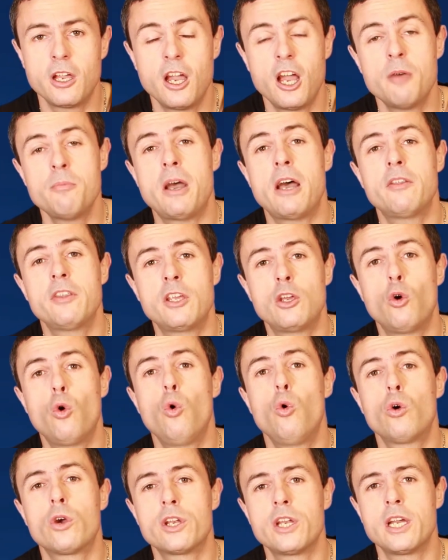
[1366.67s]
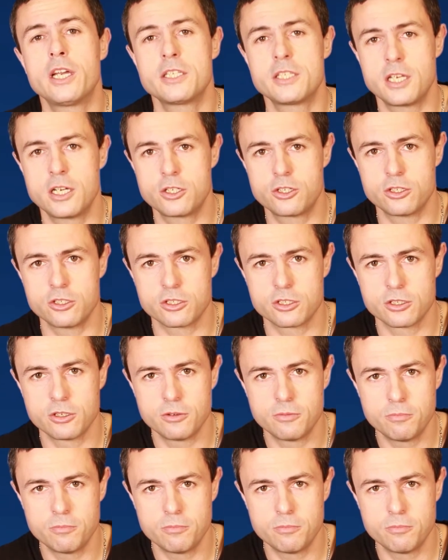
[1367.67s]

about the organization's